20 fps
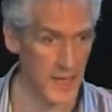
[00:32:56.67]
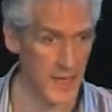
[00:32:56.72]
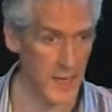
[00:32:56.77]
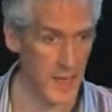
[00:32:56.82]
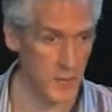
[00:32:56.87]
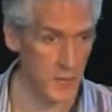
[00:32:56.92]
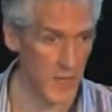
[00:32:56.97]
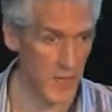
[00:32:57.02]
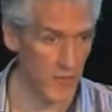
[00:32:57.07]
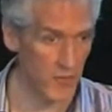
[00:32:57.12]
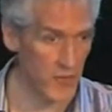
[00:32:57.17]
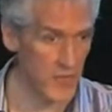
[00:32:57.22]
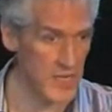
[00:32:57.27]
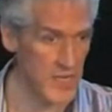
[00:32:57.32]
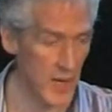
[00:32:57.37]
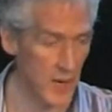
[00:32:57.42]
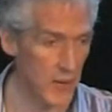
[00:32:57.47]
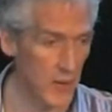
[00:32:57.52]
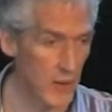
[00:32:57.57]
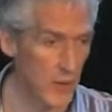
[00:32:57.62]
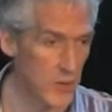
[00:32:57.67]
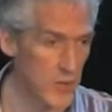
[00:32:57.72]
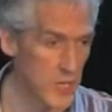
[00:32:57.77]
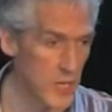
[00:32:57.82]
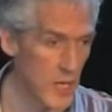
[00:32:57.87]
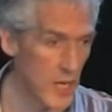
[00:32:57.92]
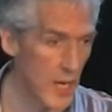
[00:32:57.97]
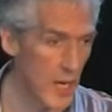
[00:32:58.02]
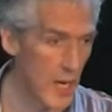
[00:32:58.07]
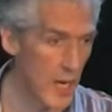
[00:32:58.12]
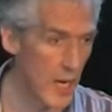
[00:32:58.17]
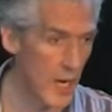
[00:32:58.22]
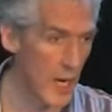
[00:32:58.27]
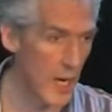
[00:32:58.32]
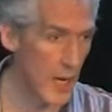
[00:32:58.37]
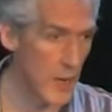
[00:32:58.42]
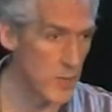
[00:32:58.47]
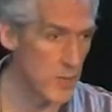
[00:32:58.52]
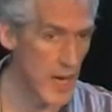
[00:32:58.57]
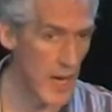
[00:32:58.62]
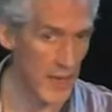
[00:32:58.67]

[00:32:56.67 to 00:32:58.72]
He made a free download um,